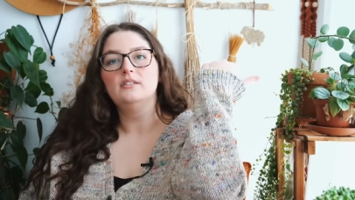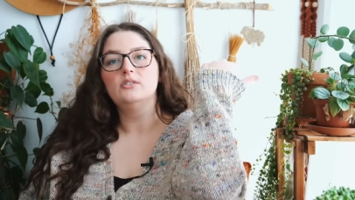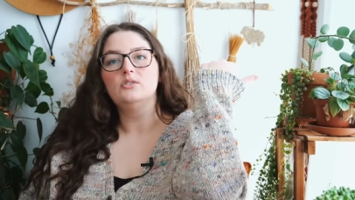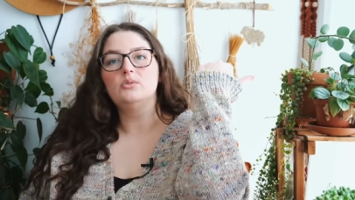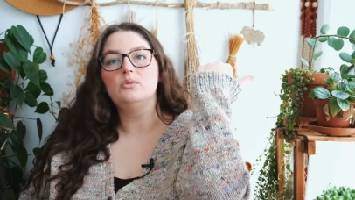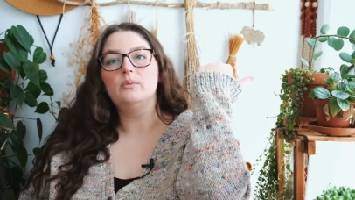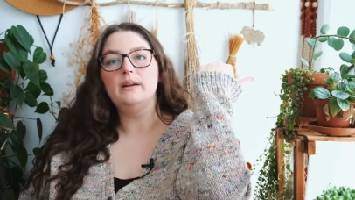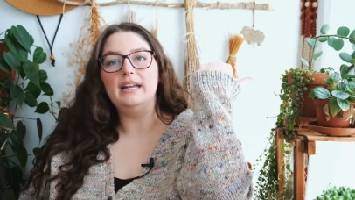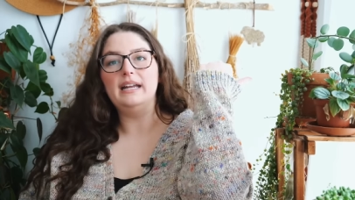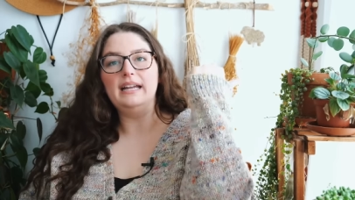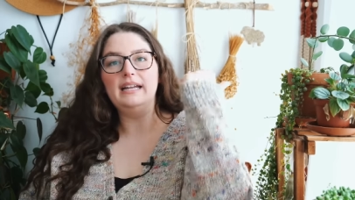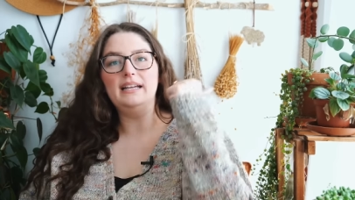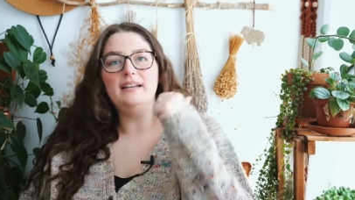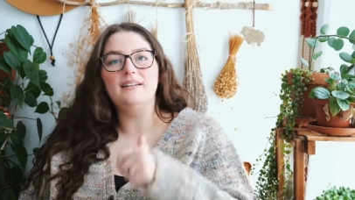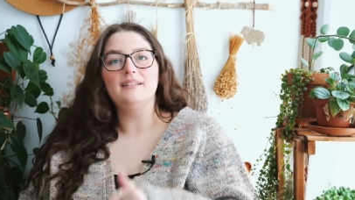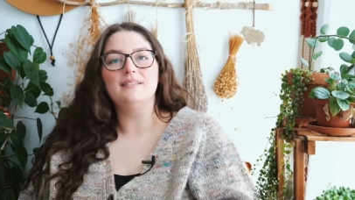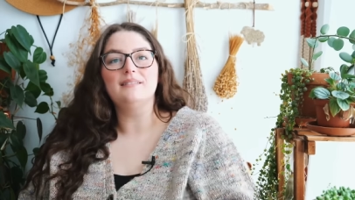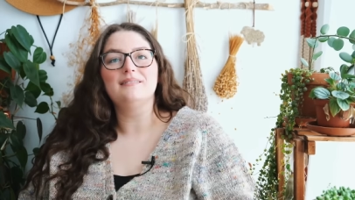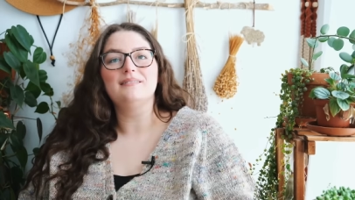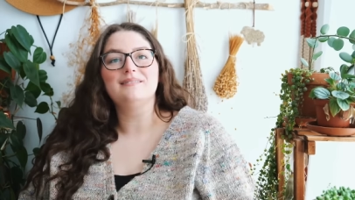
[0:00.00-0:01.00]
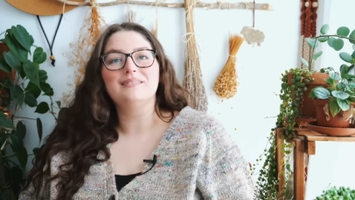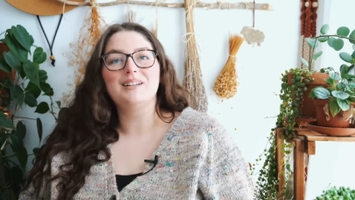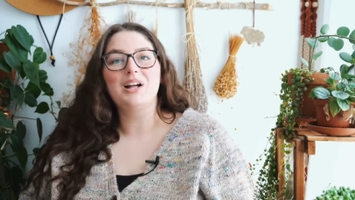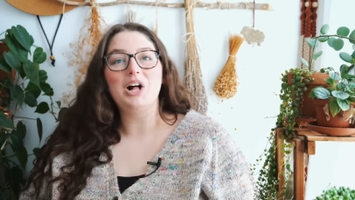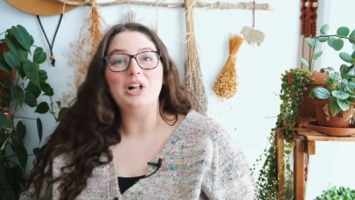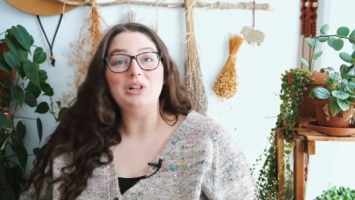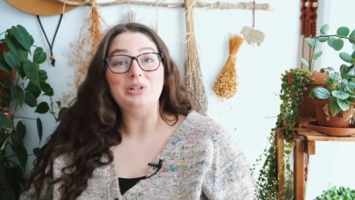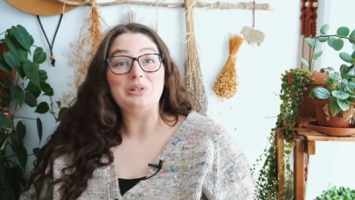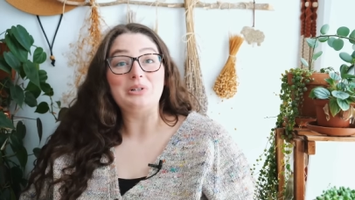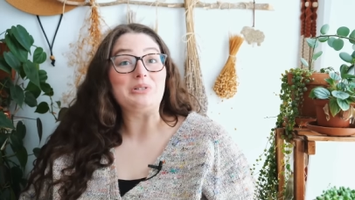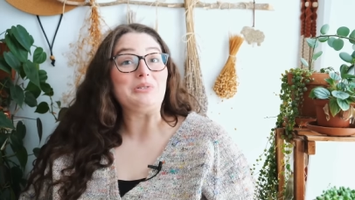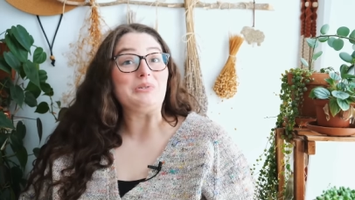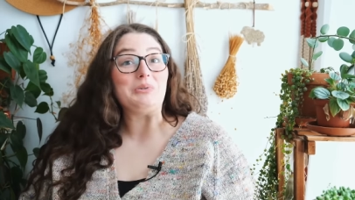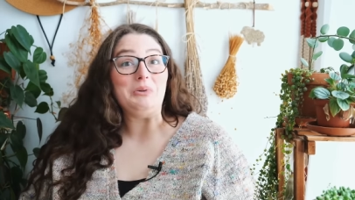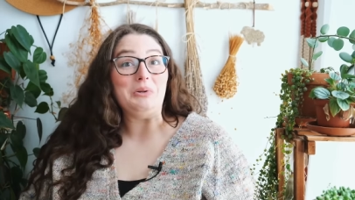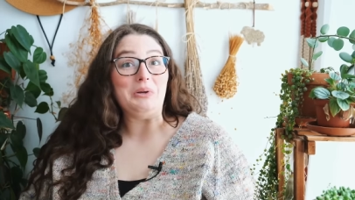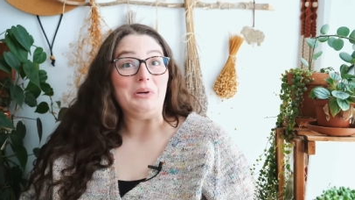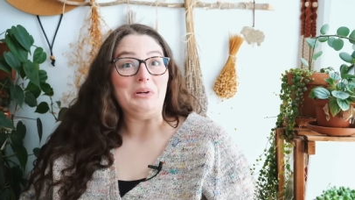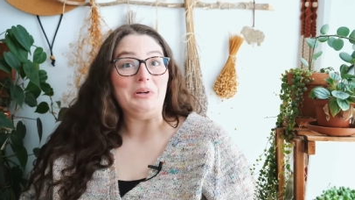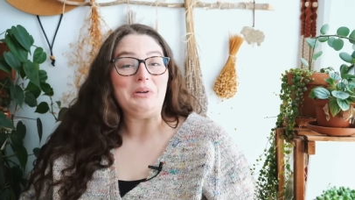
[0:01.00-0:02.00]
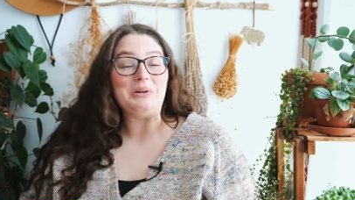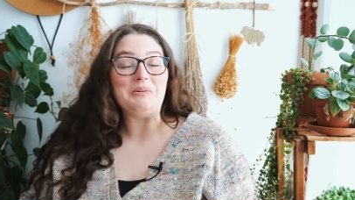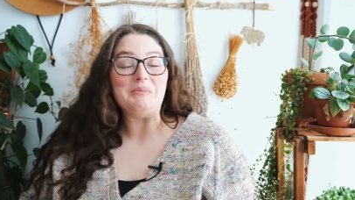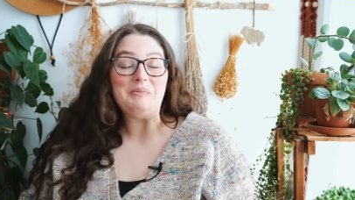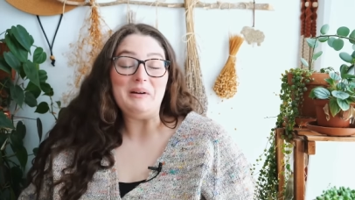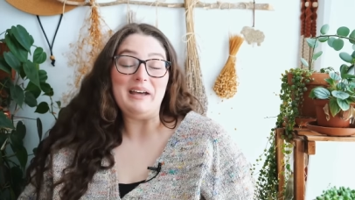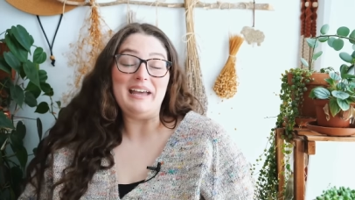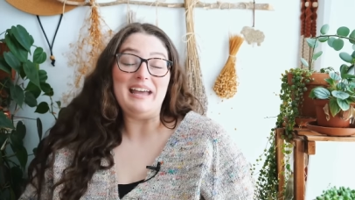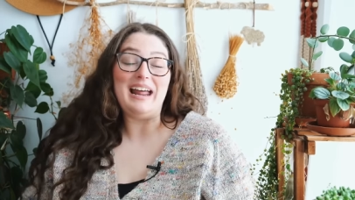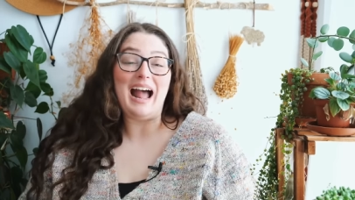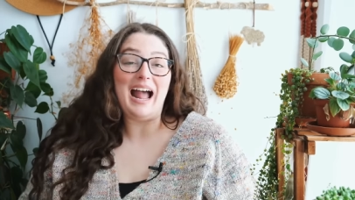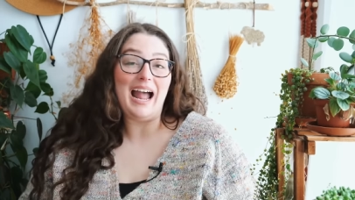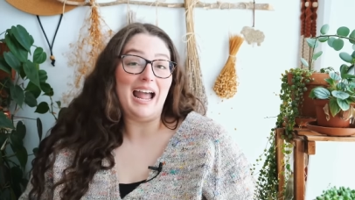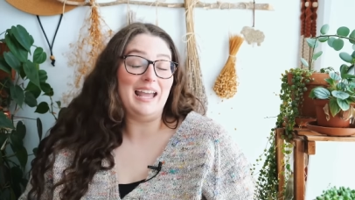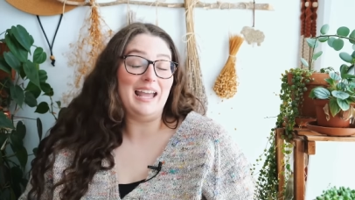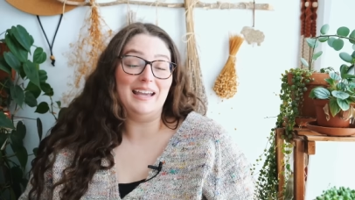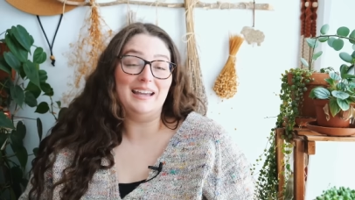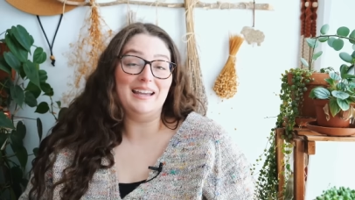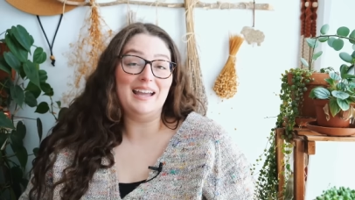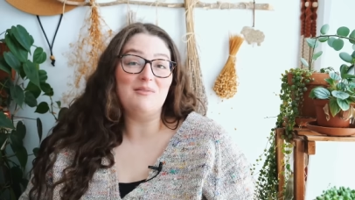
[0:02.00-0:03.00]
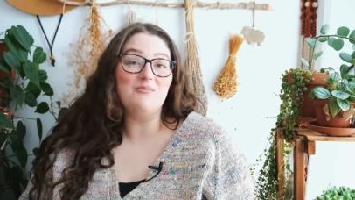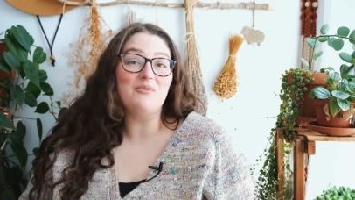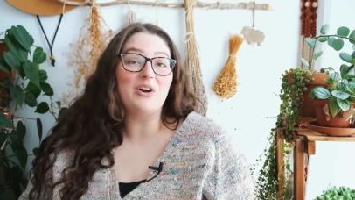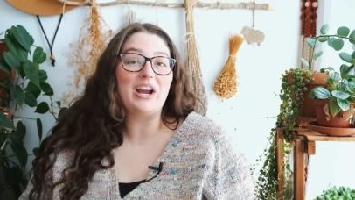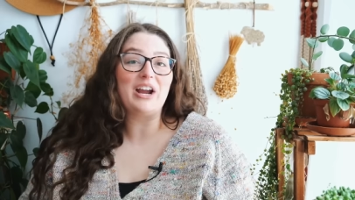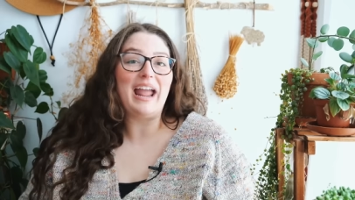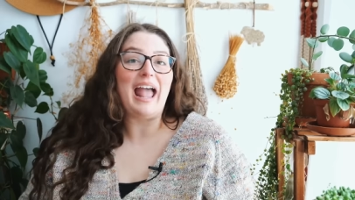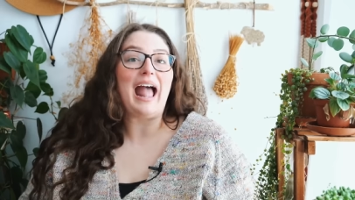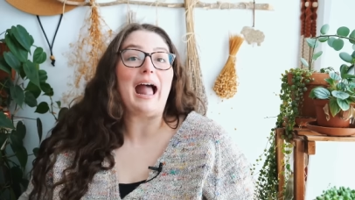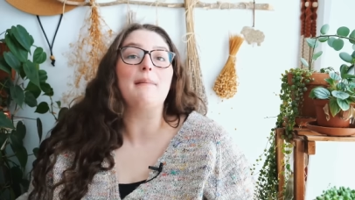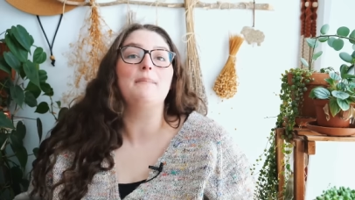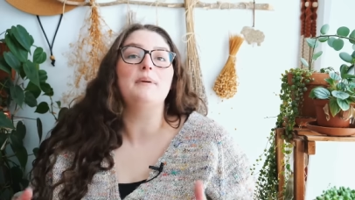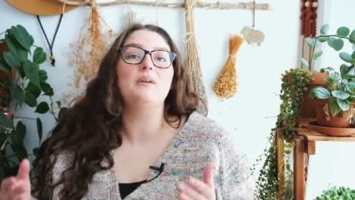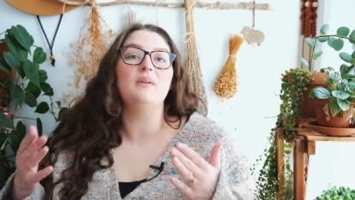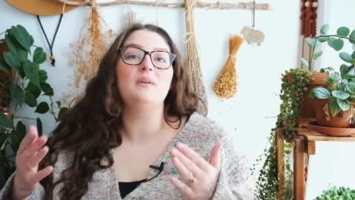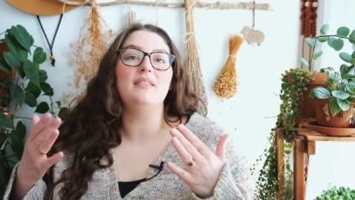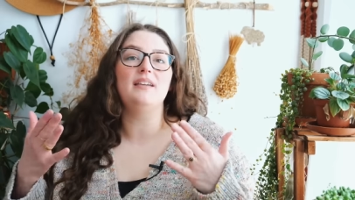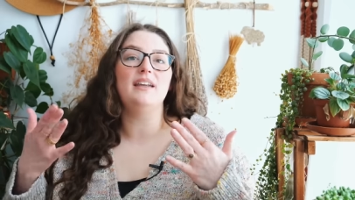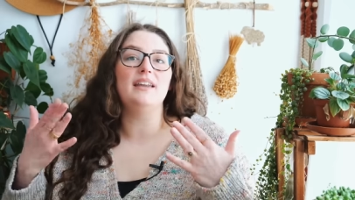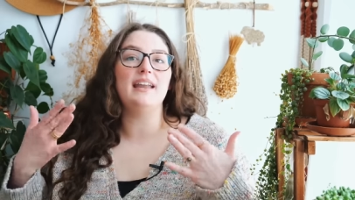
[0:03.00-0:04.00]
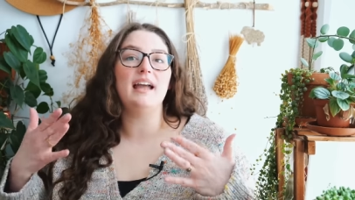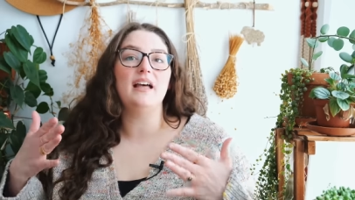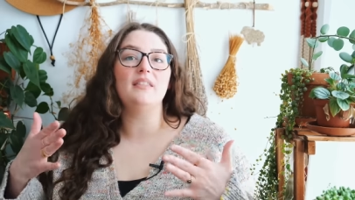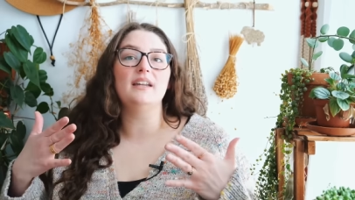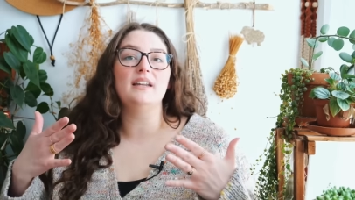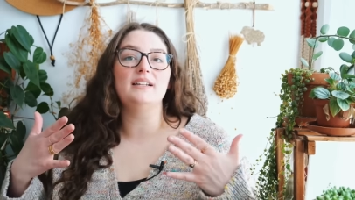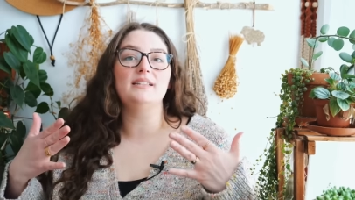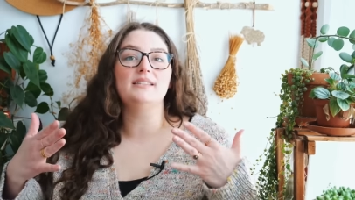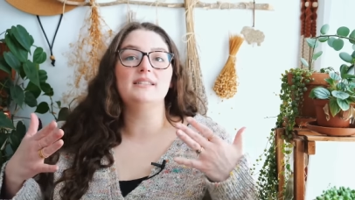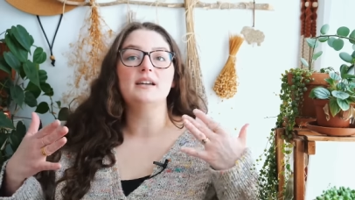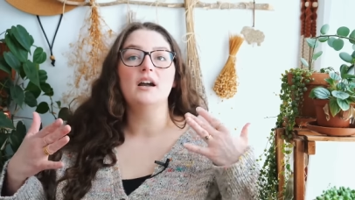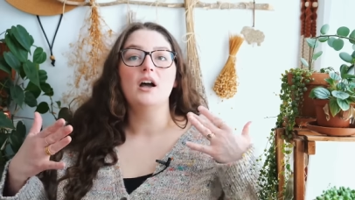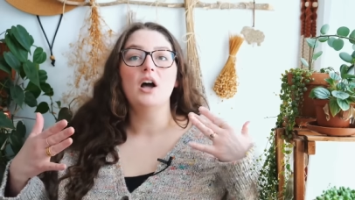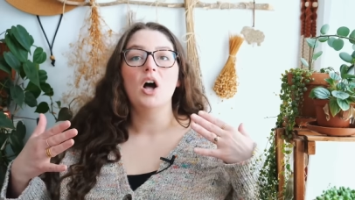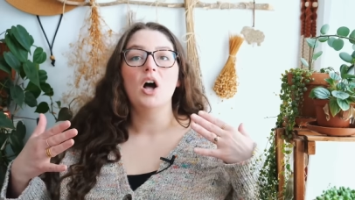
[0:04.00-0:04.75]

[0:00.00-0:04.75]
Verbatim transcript: tweed colors look, but I am very happy with it now that it's